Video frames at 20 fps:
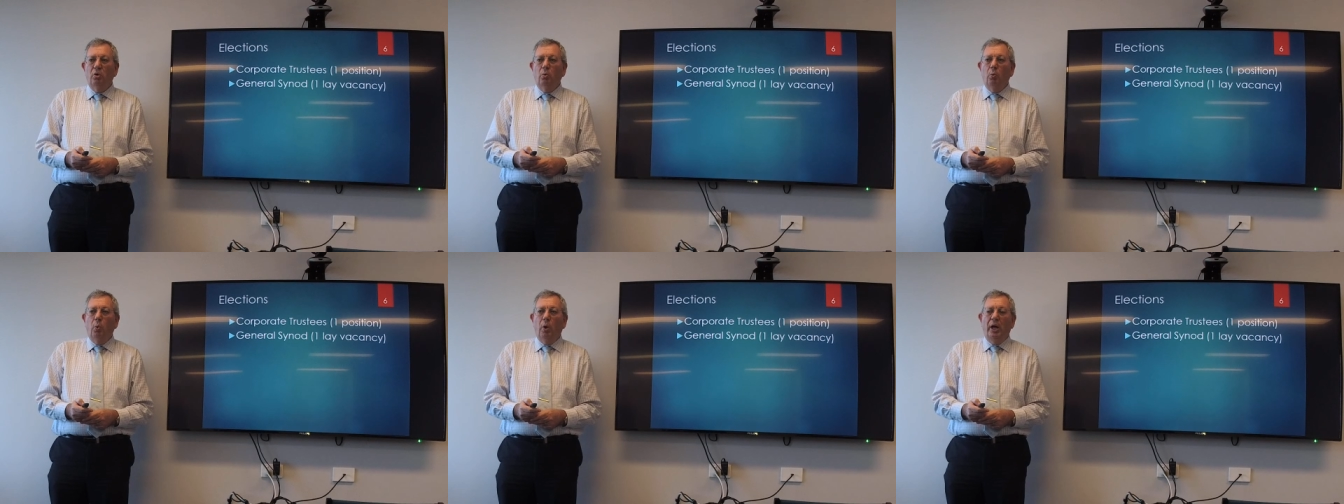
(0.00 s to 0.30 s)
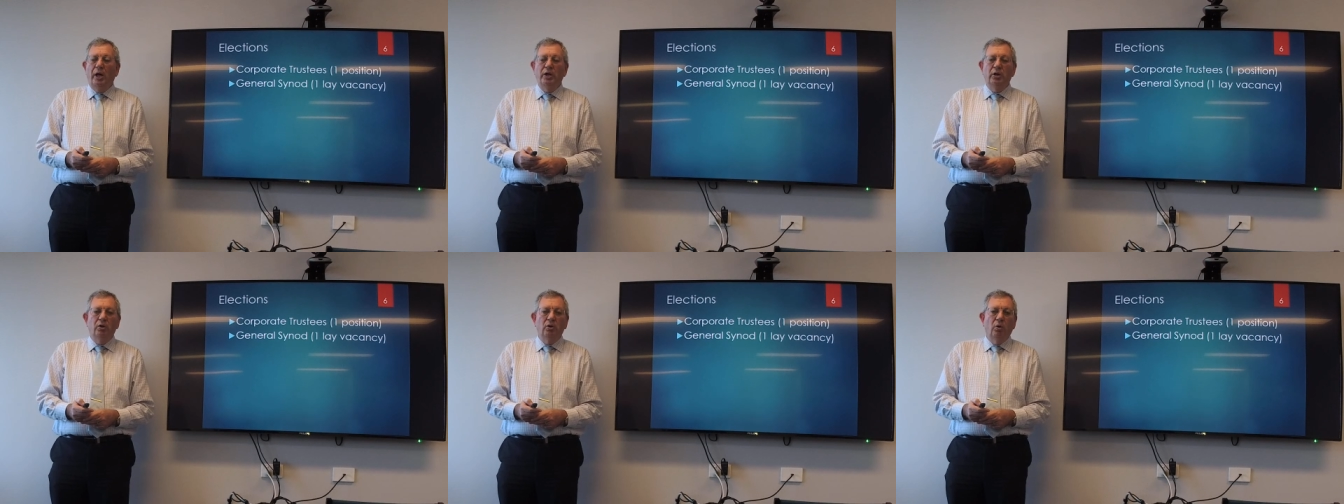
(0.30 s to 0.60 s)

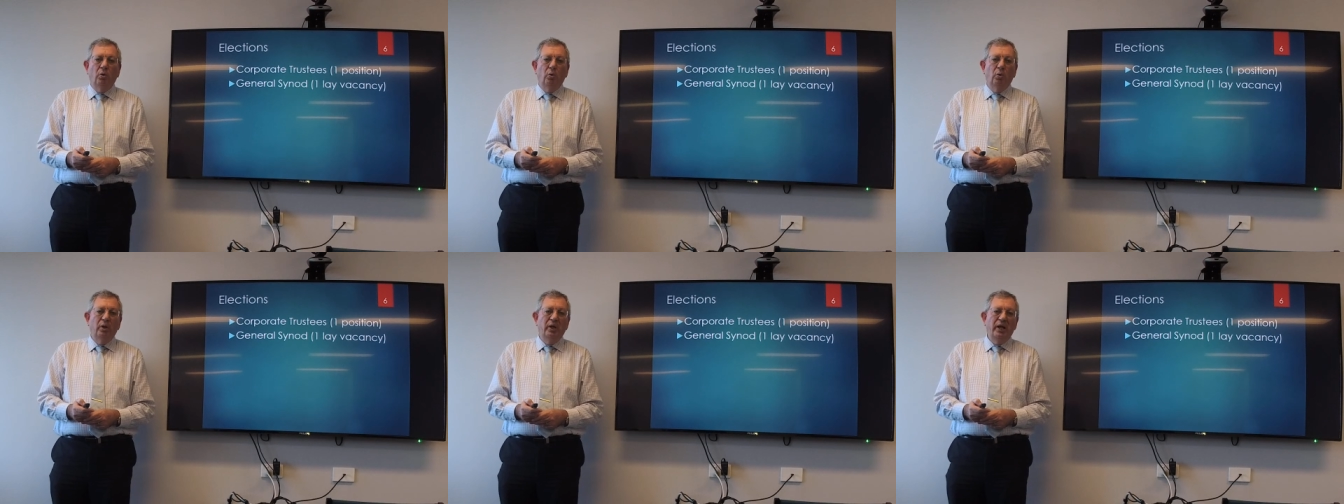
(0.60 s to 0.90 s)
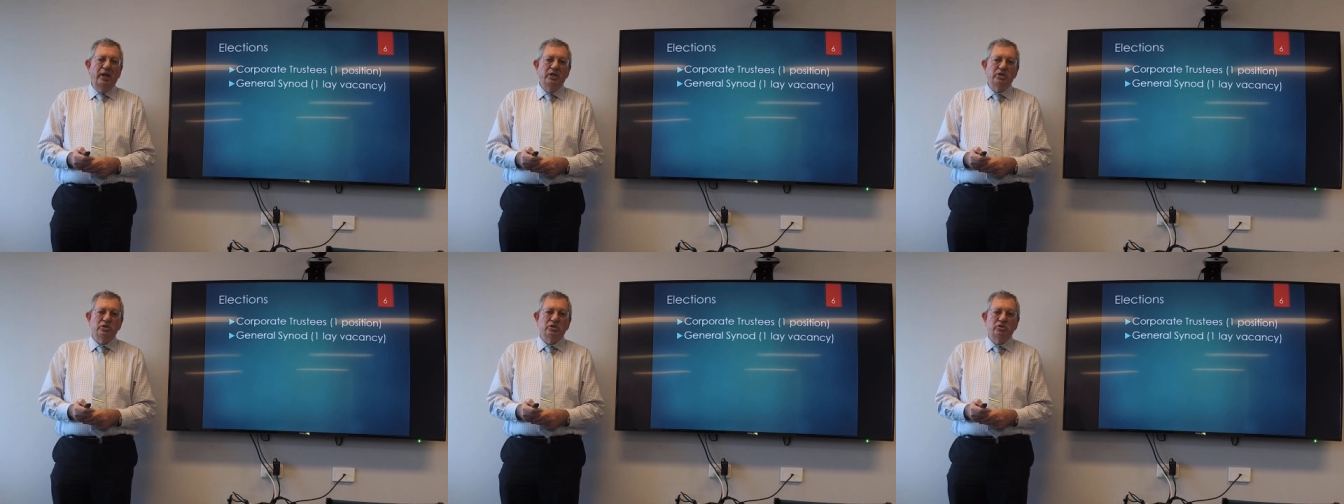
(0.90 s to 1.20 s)
one or
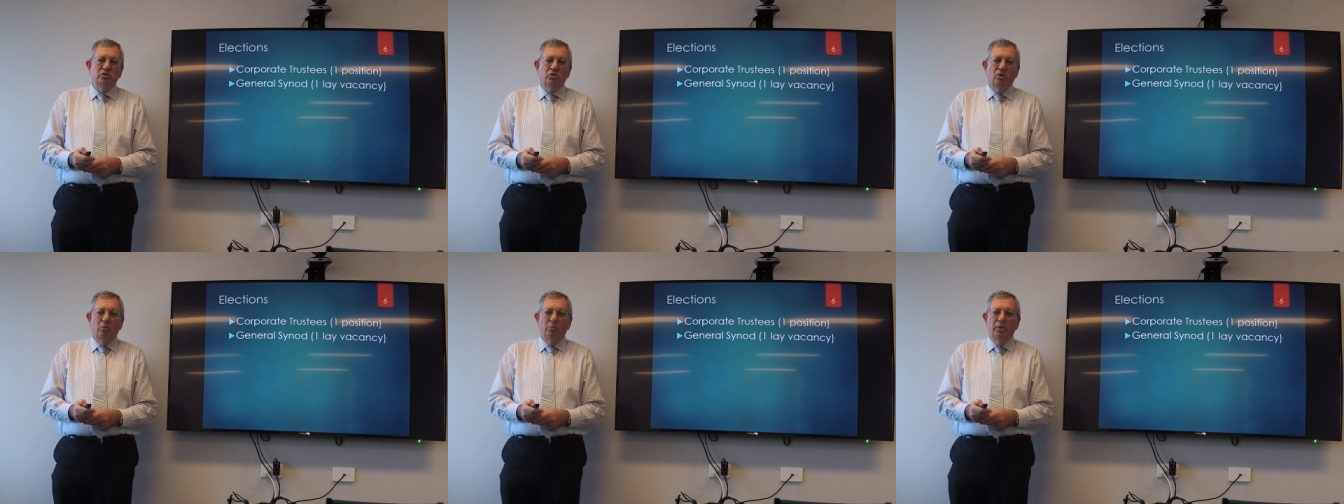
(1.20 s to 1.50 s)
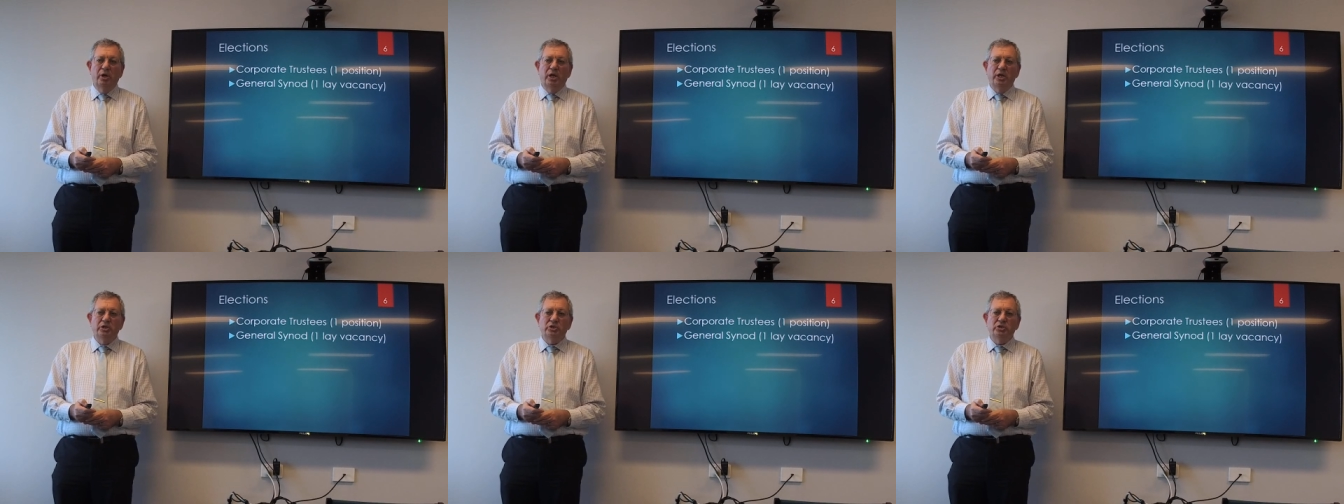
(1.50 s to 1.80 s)
less
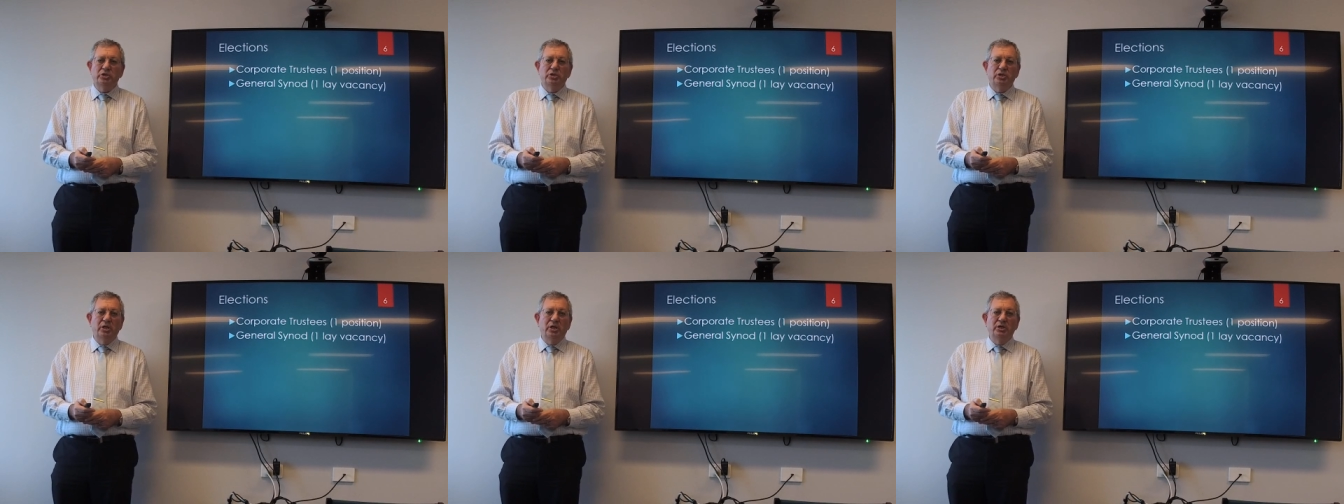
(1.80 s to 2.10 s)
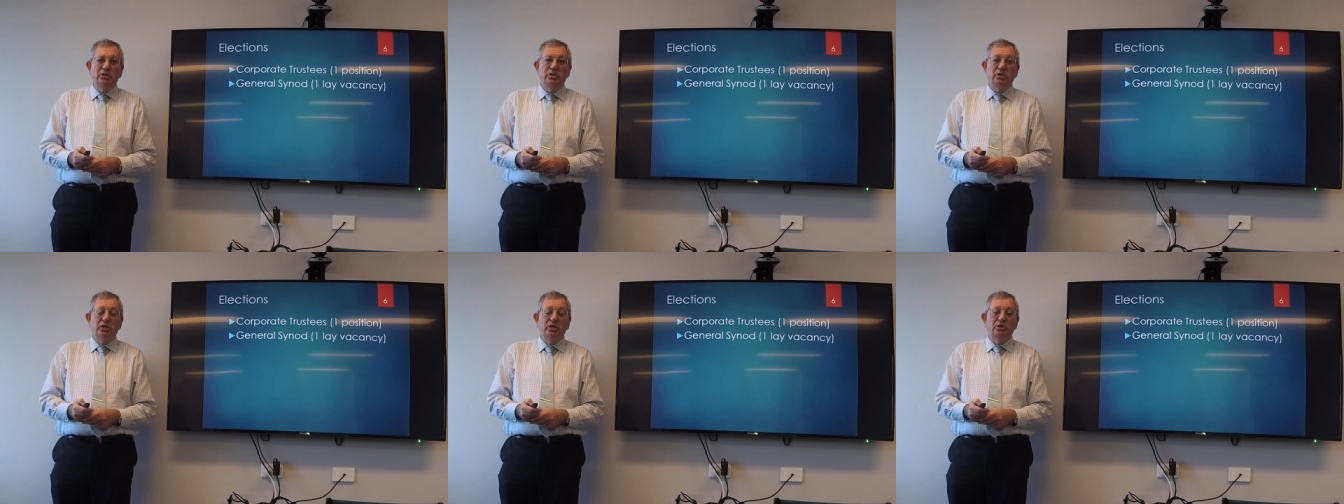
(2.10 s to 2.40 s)
nominations to
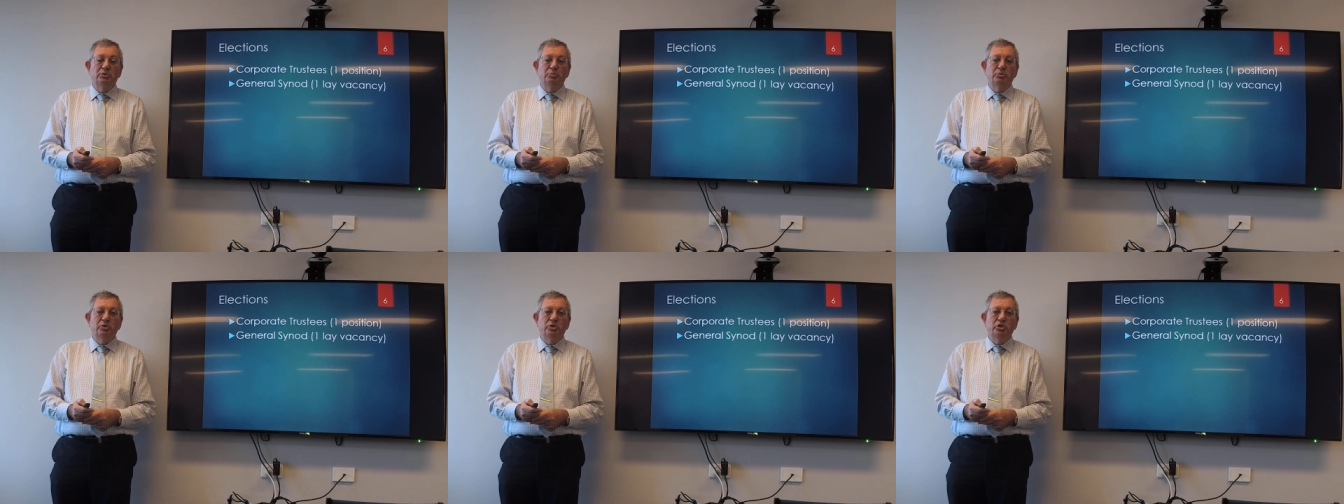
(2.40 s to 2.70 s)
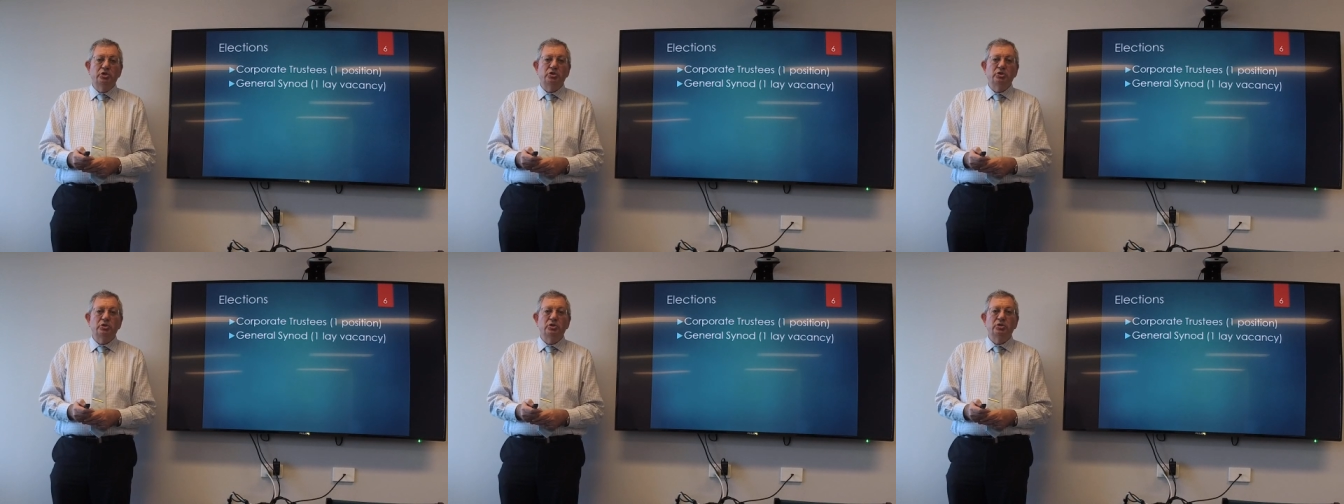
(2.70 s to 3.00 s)
each of these
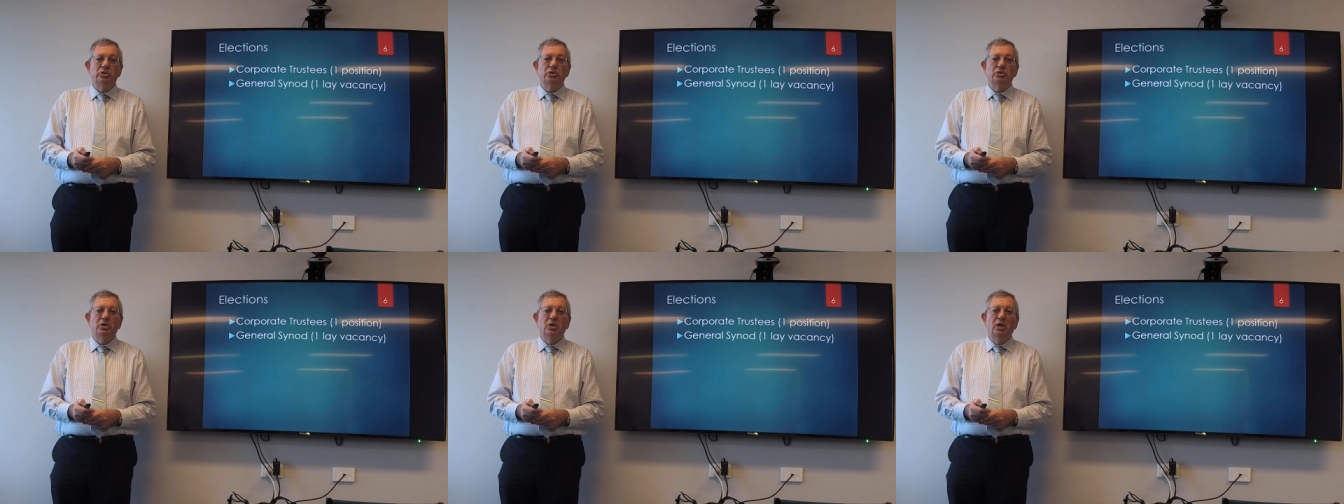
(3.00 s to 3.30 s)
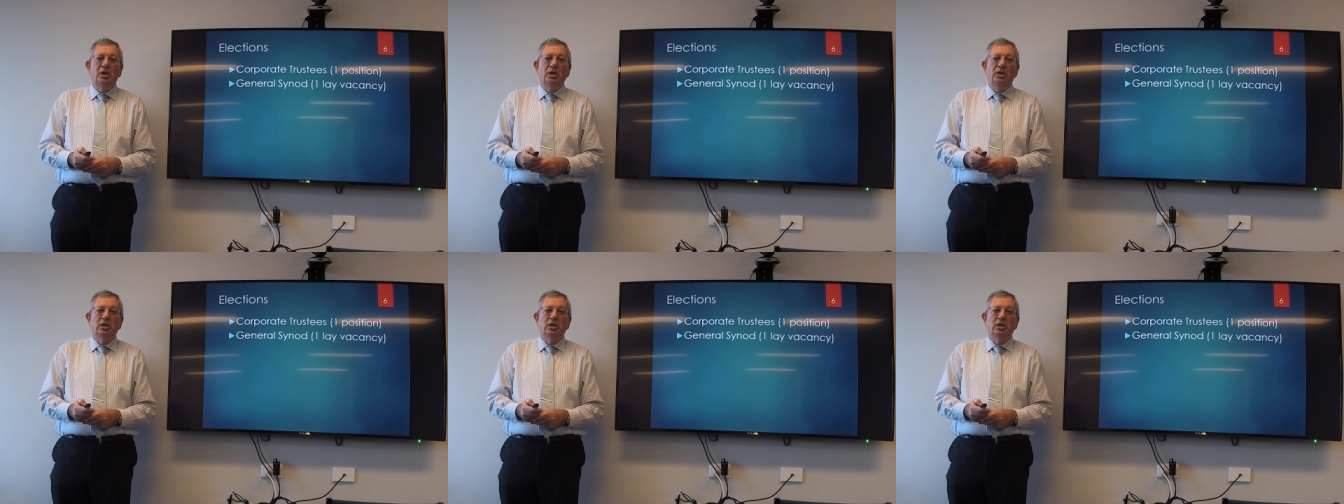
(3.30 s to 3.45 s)
positions,